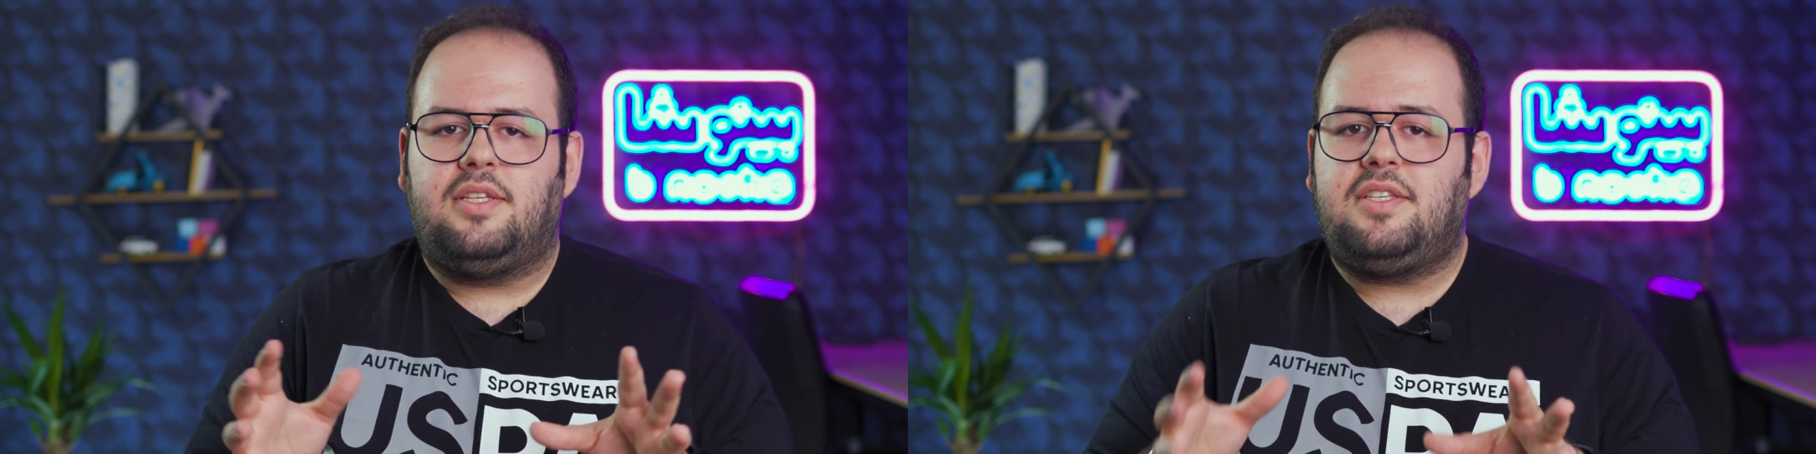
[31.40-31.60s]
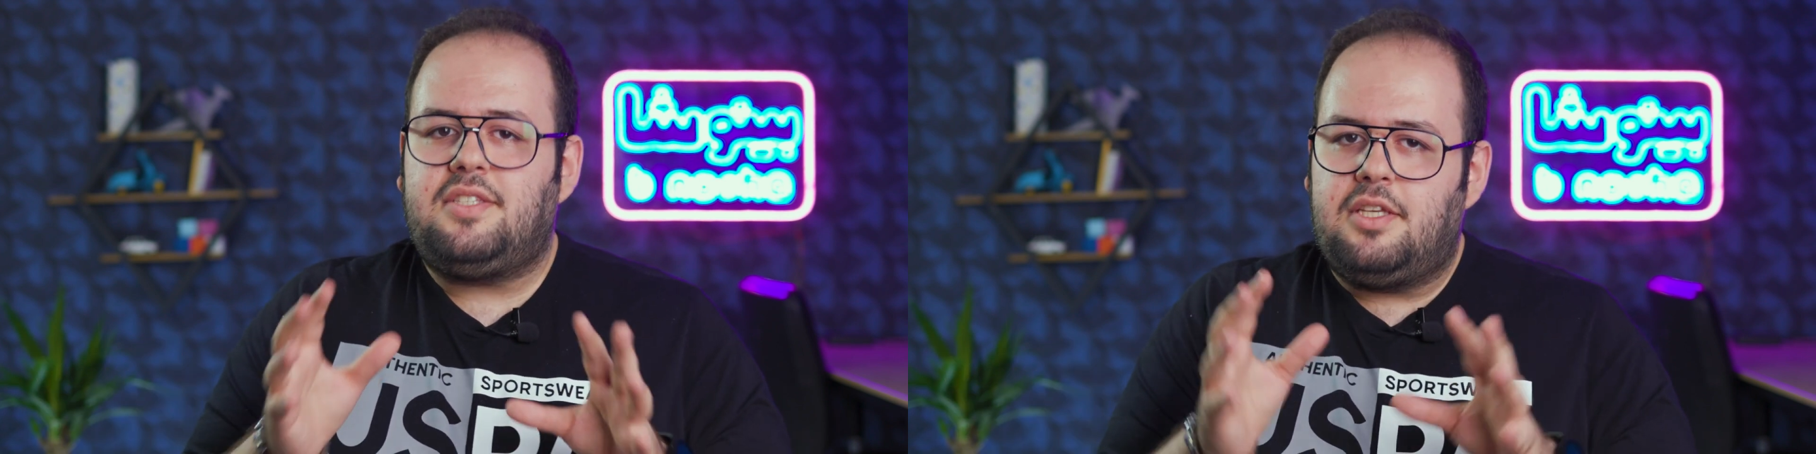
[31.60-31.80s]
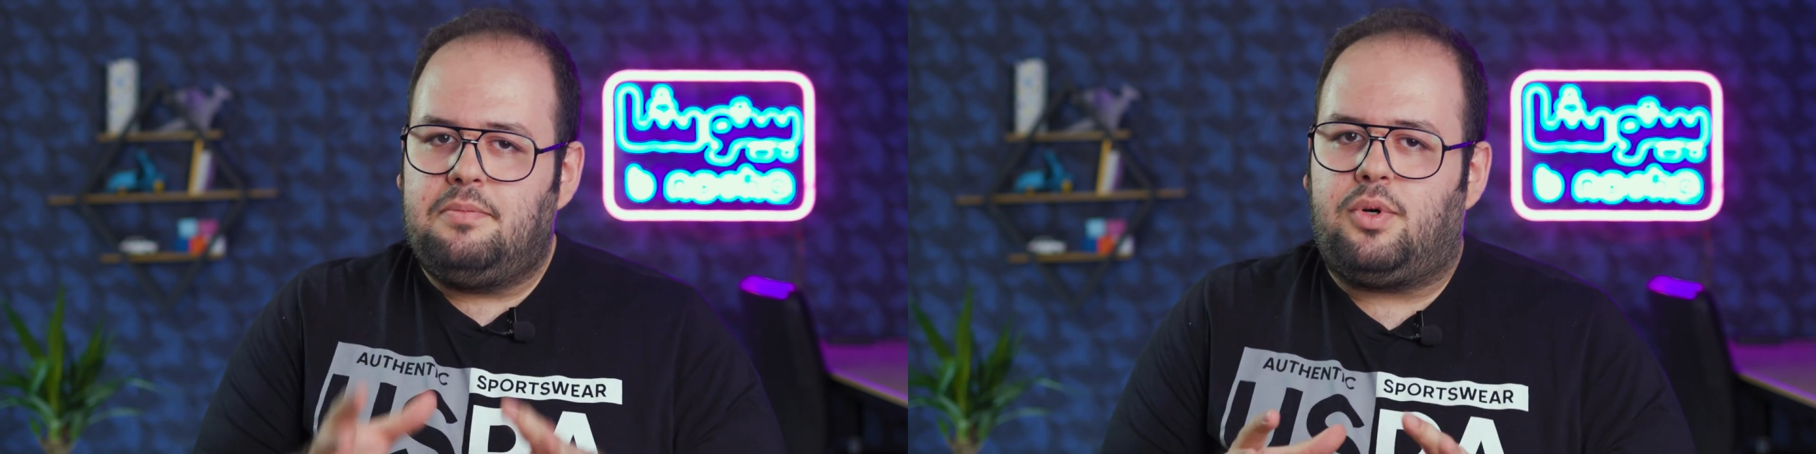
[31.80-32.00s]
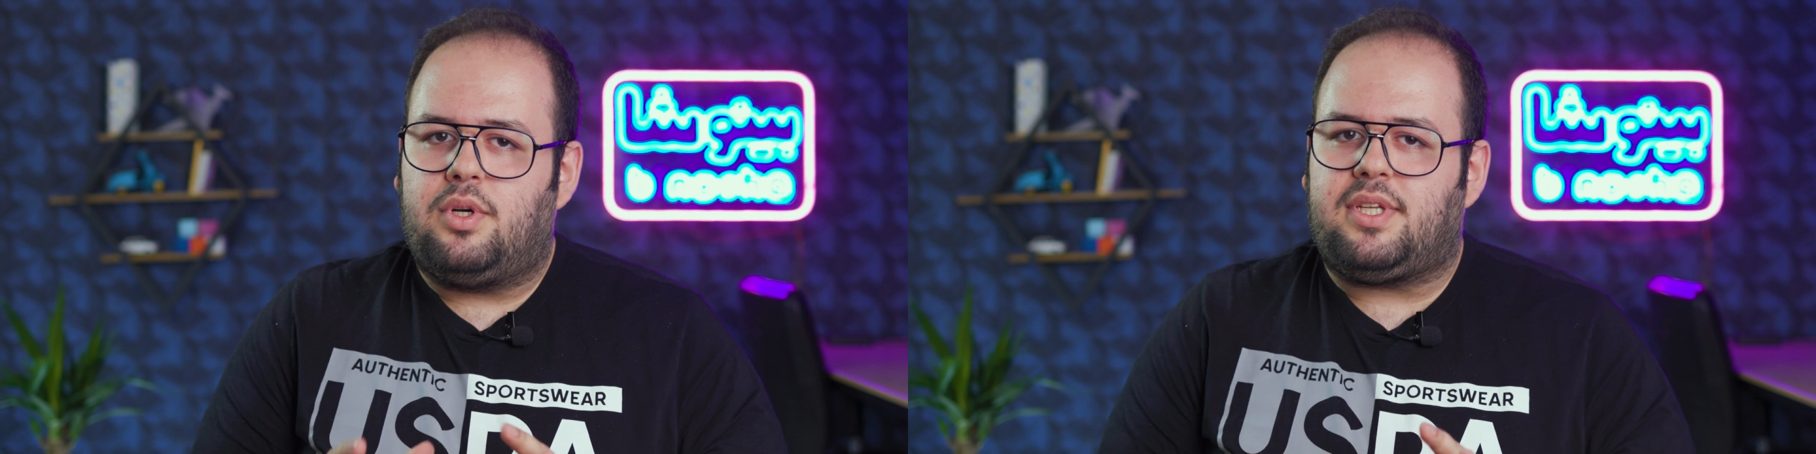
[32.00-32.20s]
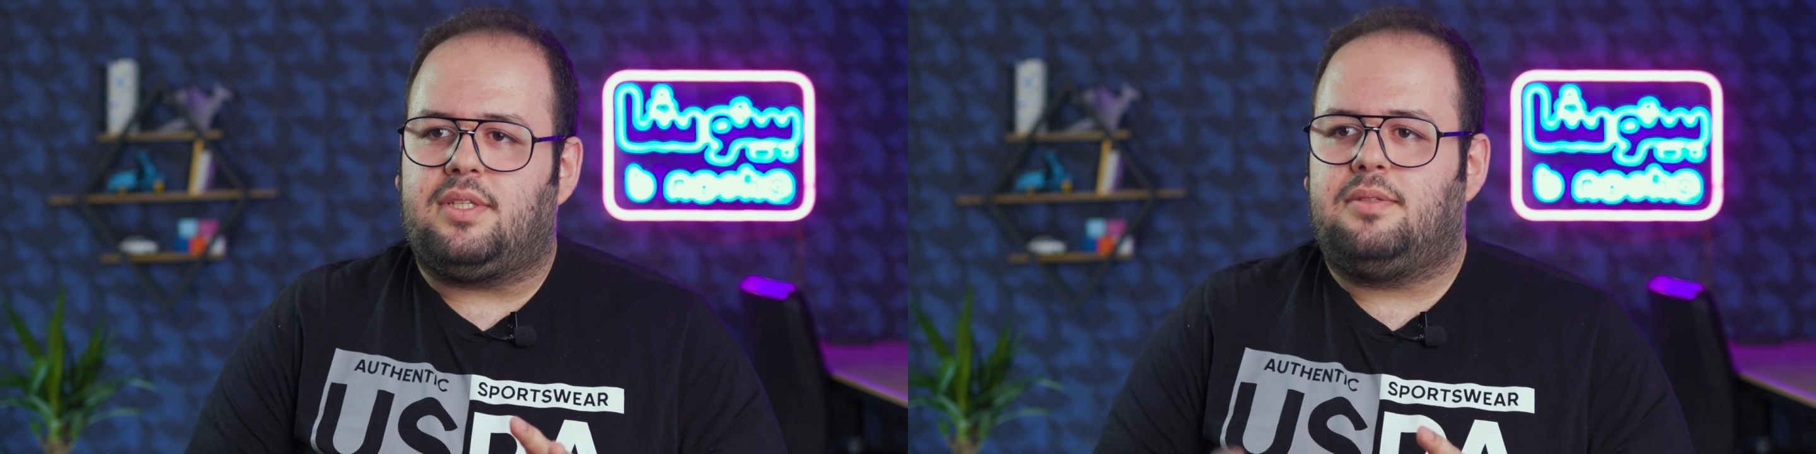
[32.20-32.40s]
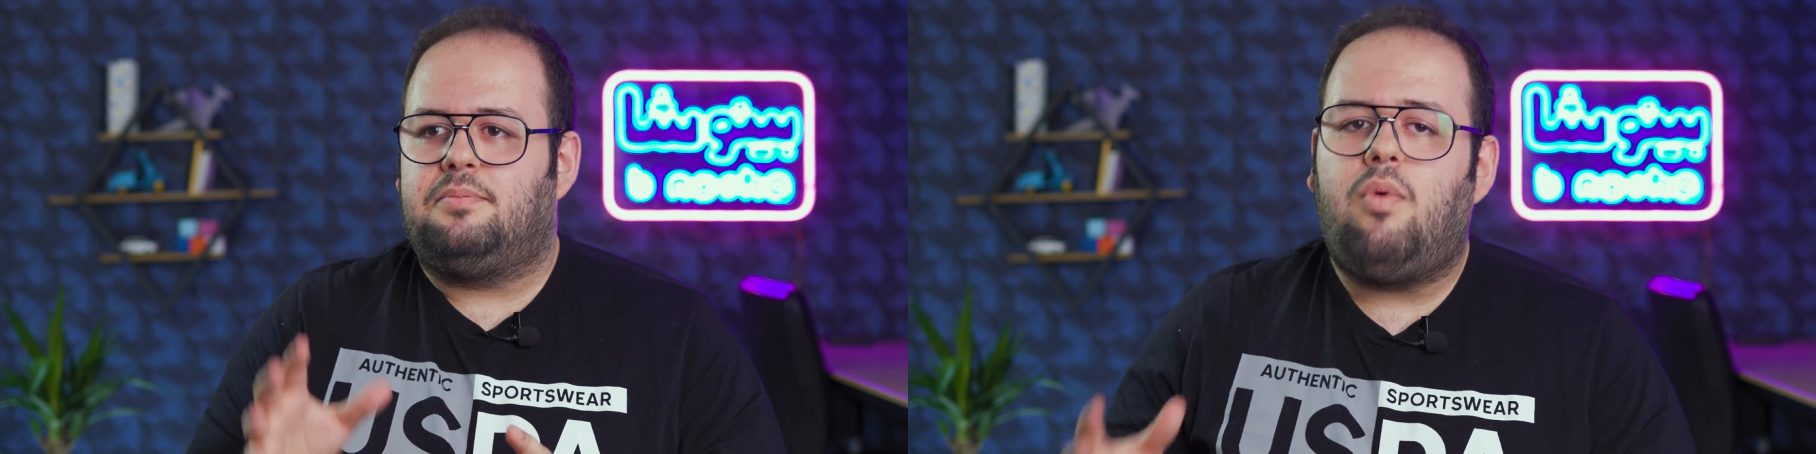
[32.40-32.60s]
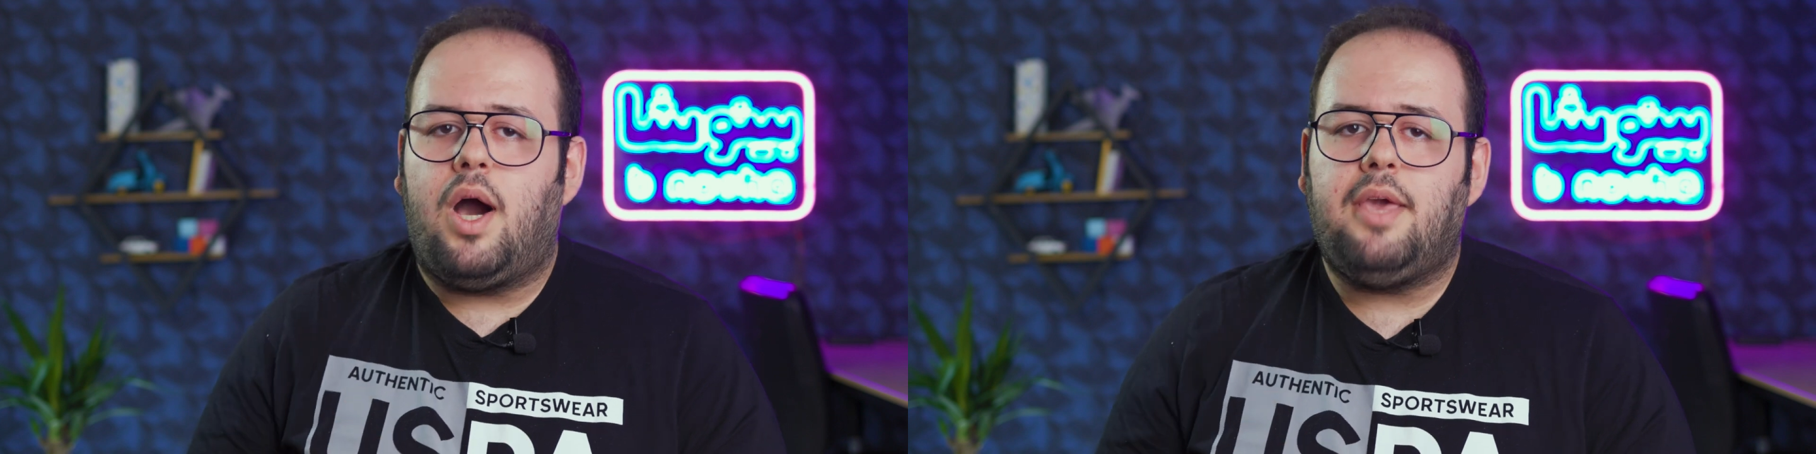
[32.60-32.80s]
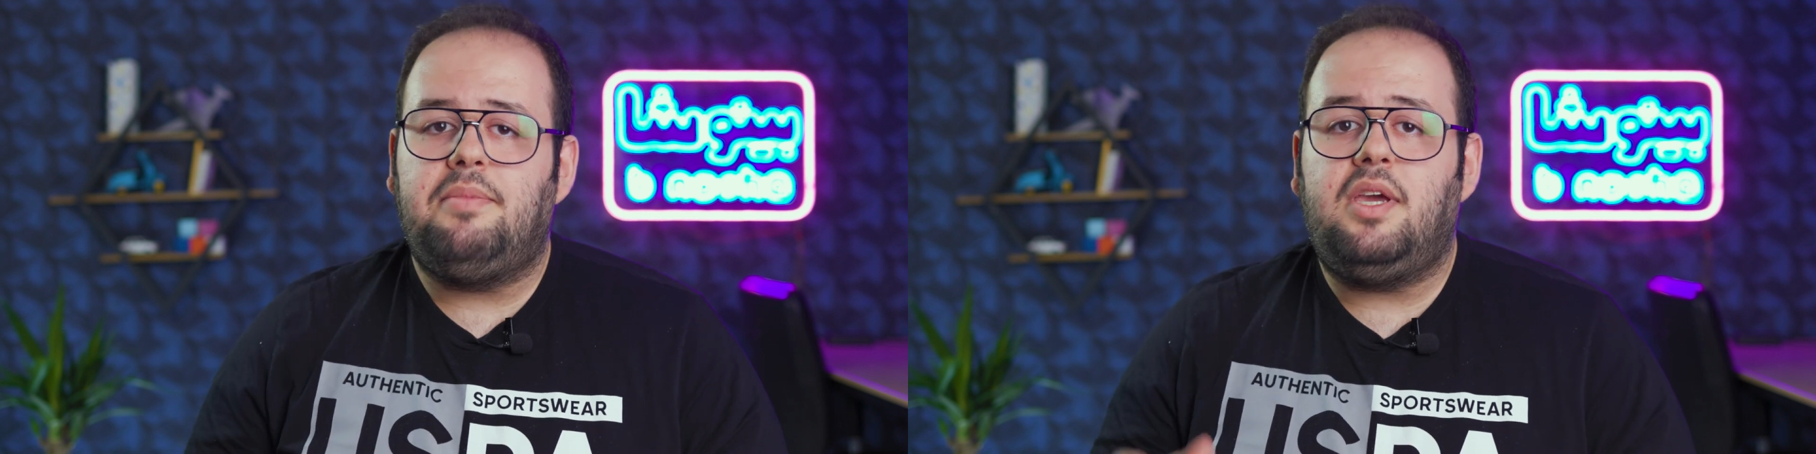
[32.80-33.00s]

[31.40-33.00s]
This is important. Why?